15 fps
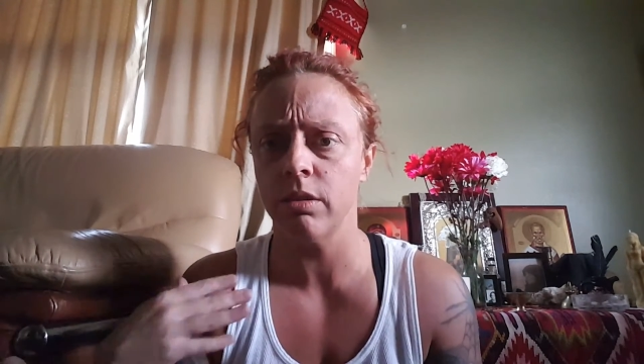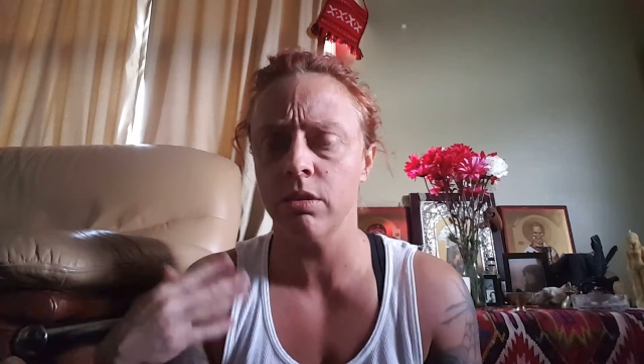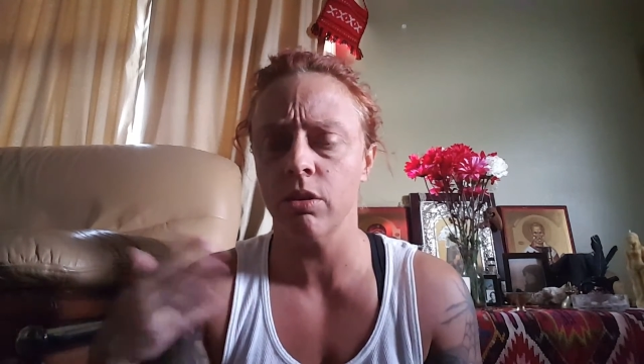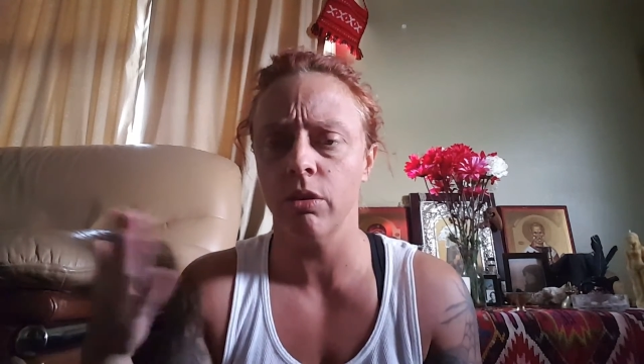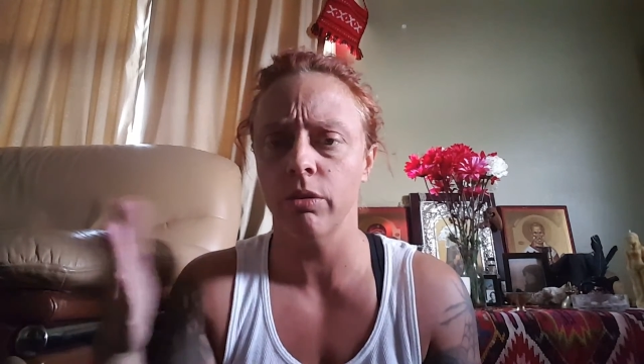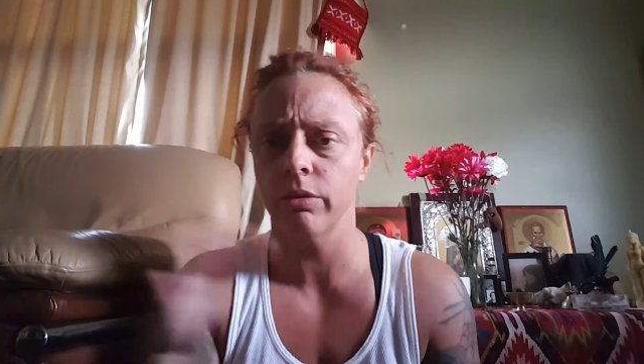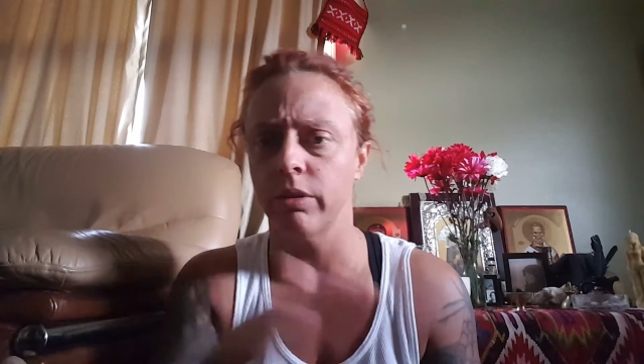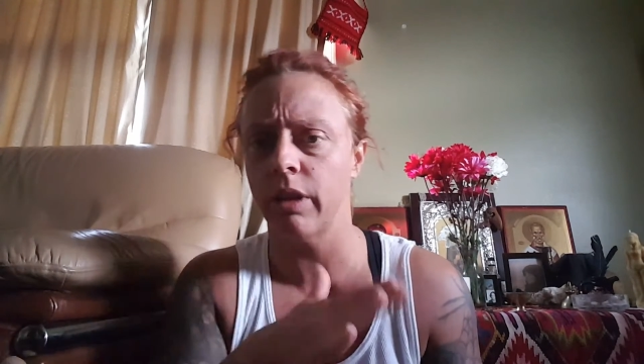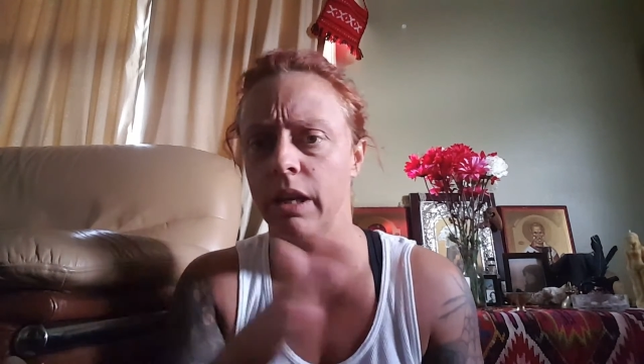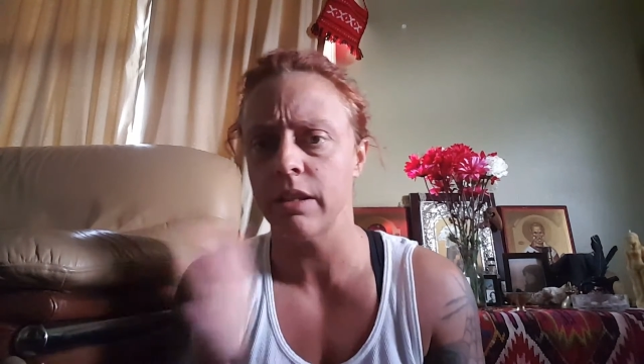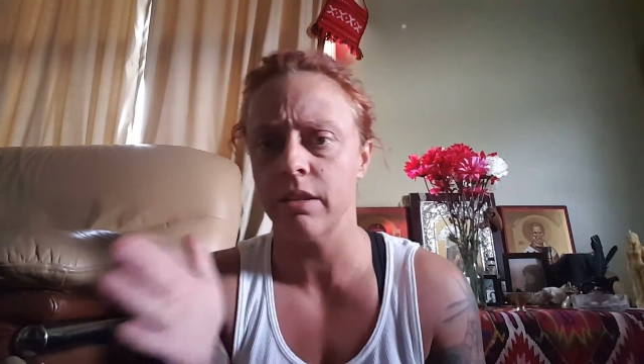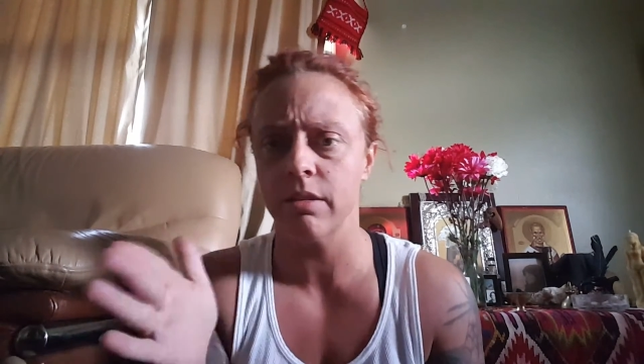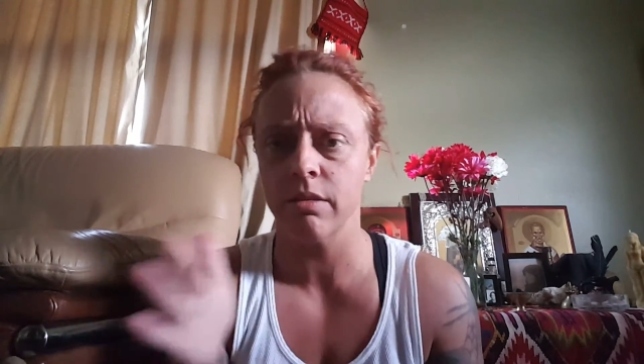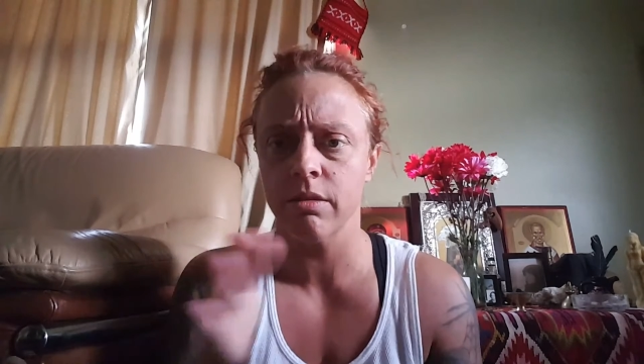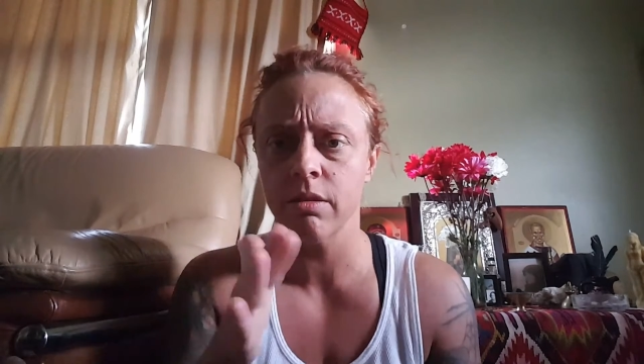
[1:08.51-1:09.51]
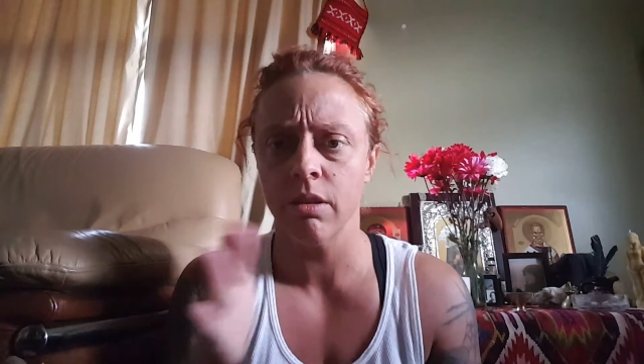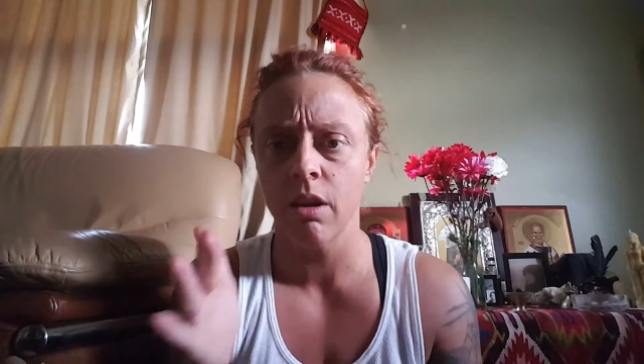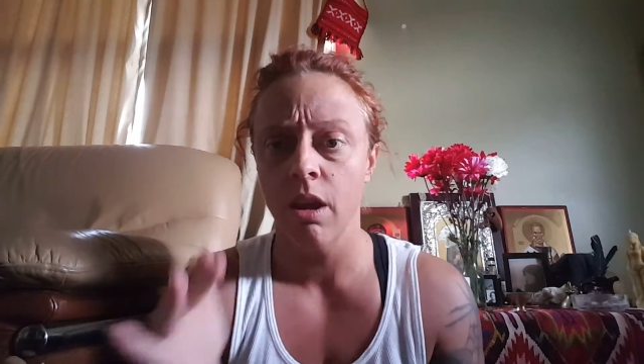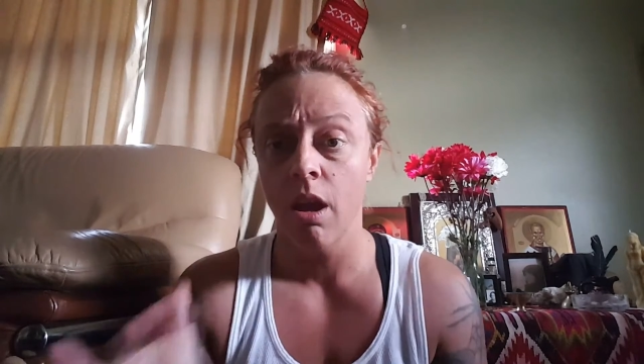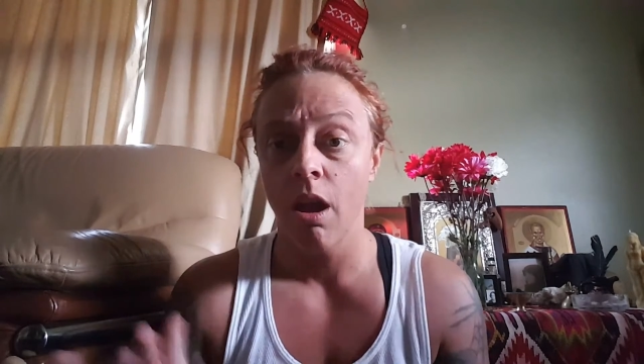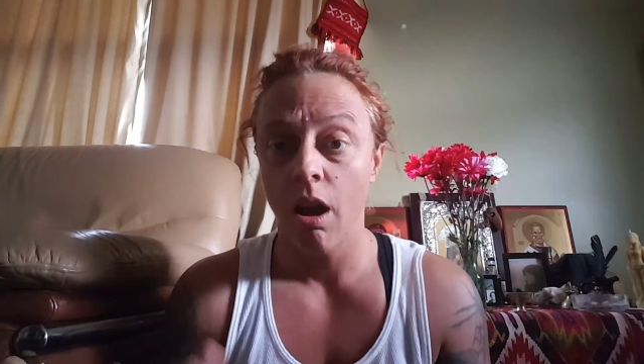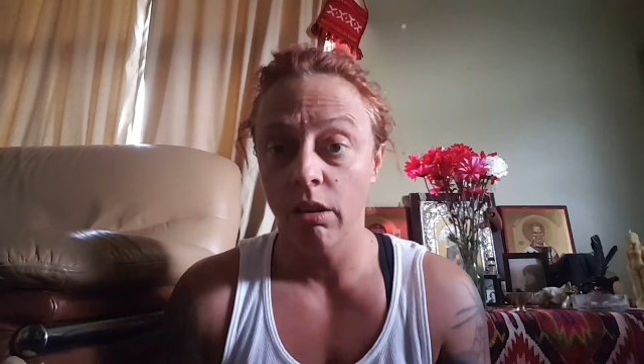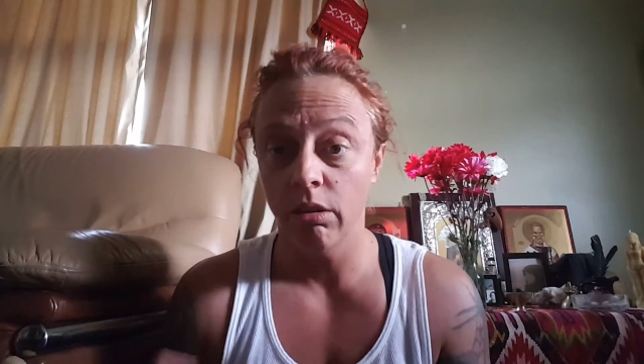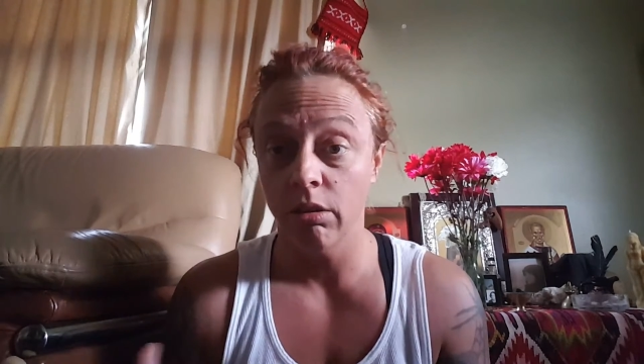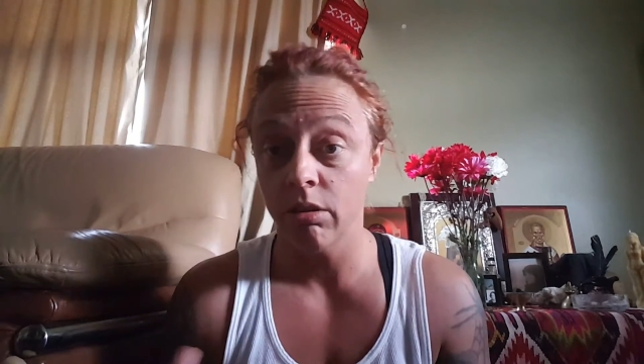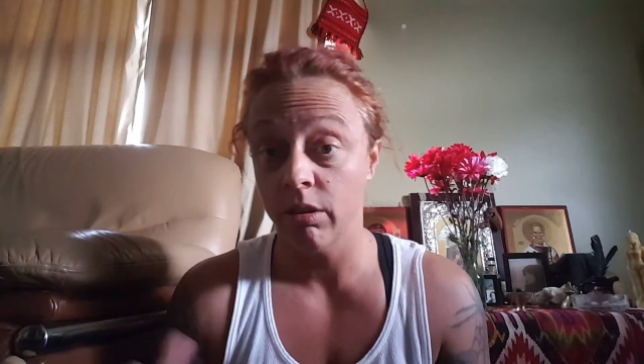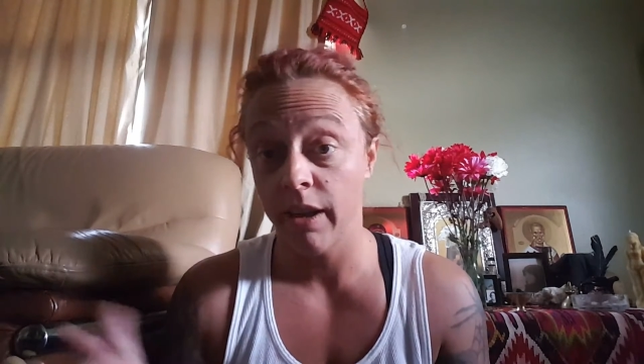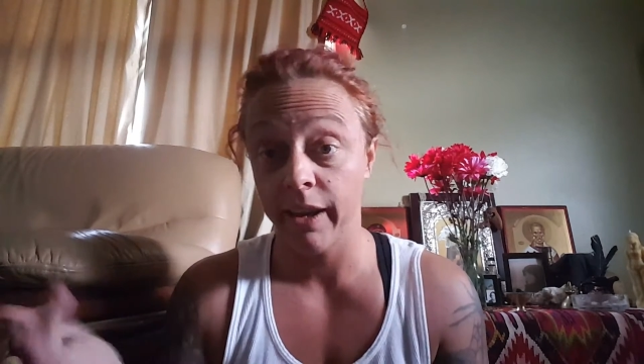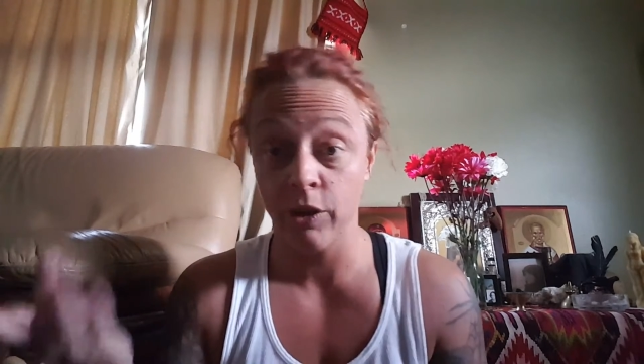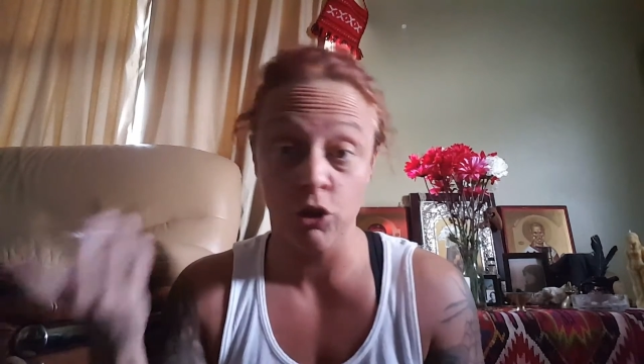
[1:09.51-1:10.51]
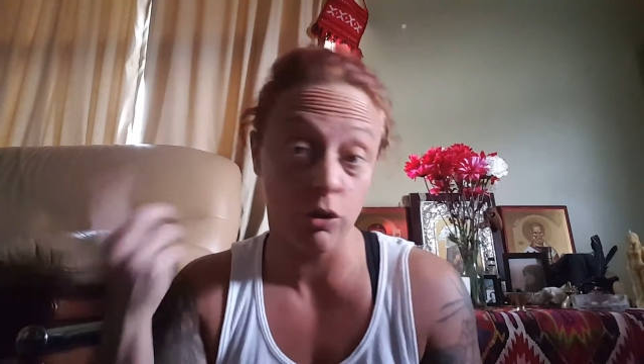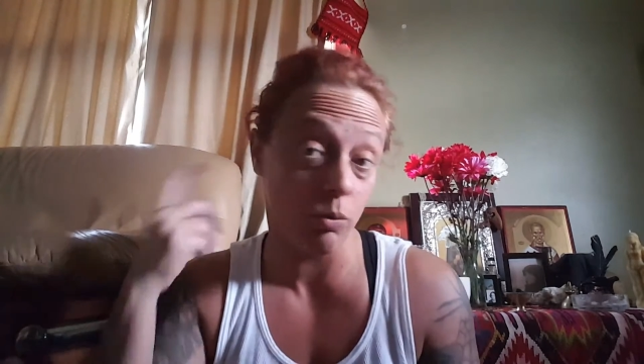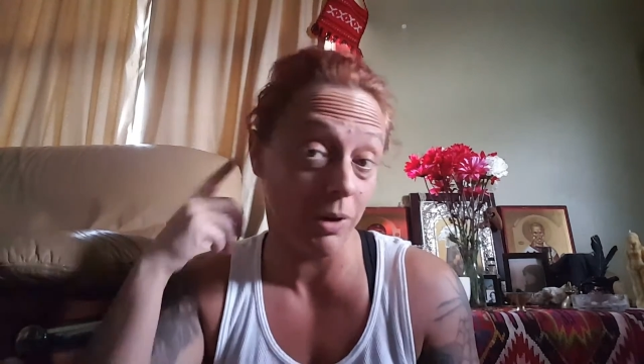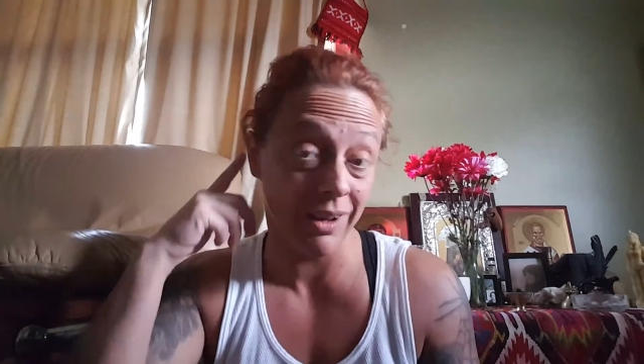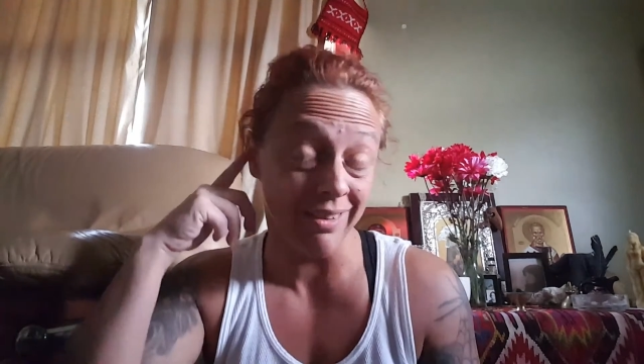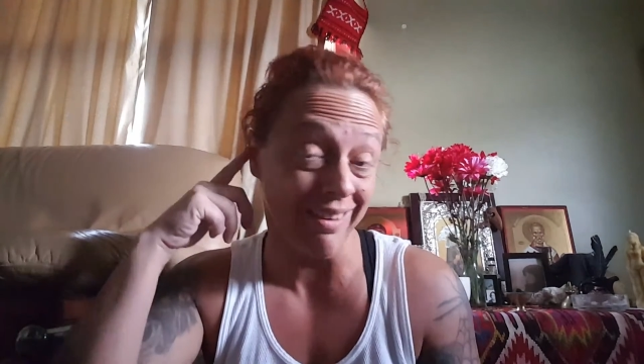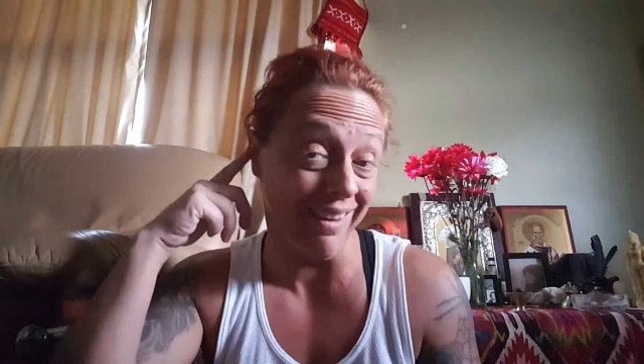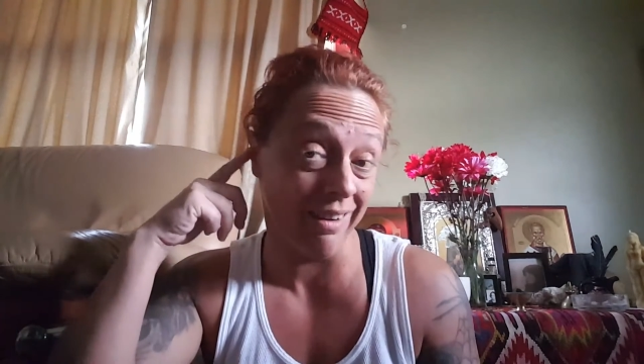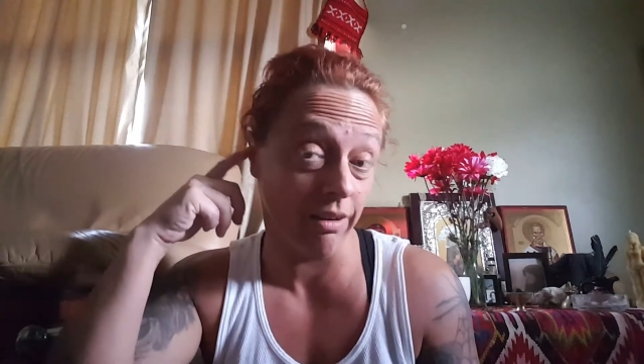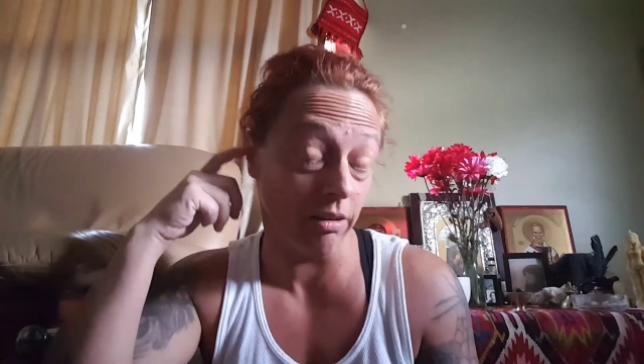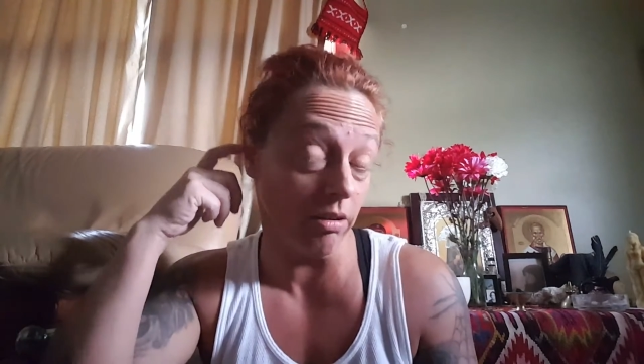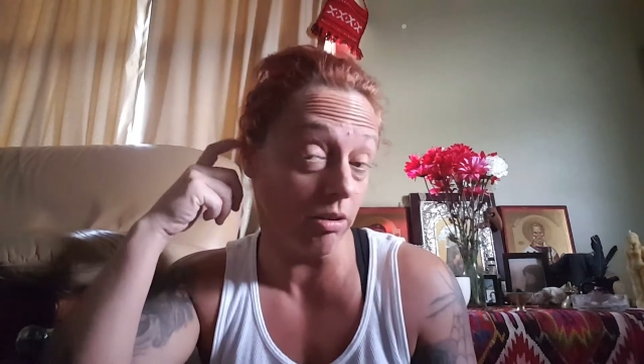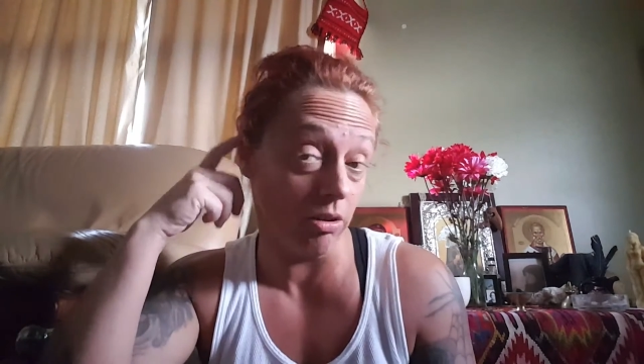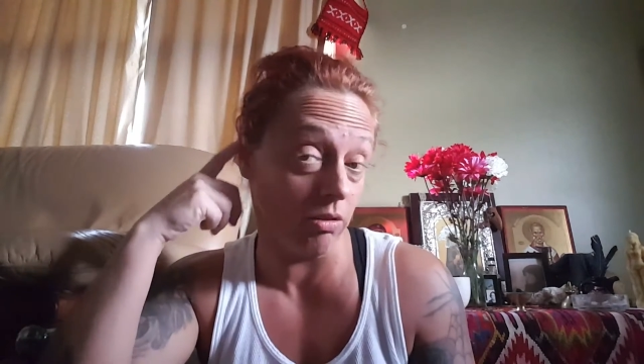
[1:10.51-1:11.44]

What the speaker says: So that's a little connection right there,